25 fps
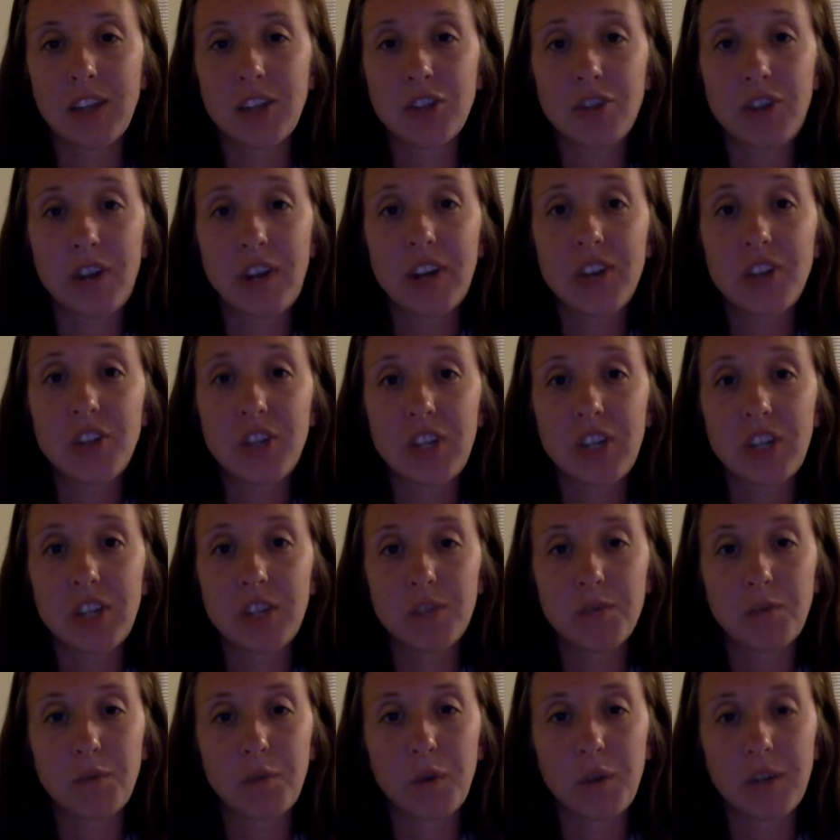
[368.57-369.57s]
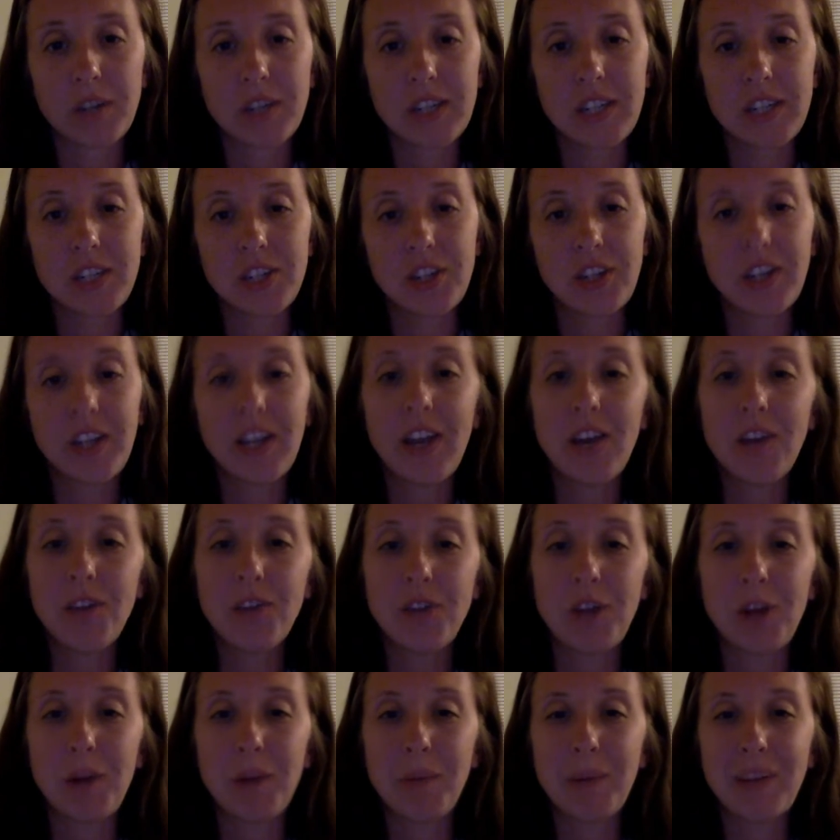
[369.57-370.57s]
strategies for teaching
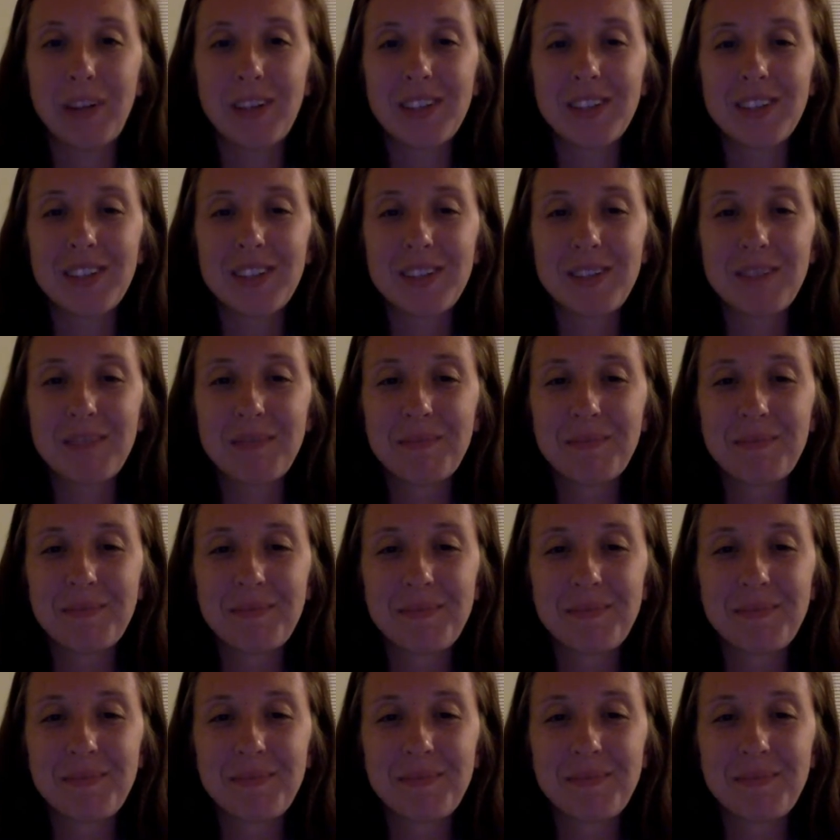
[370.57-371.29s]
health topics.